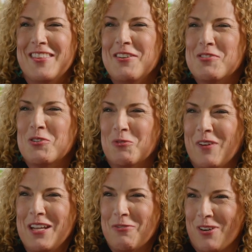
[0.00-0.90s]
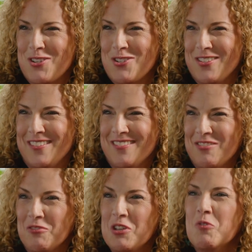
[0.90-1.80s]
That is a great
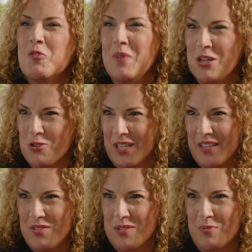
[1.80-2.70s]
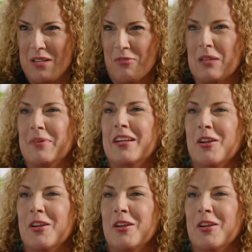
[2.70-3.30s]
question. Well, with major gifts, we recommend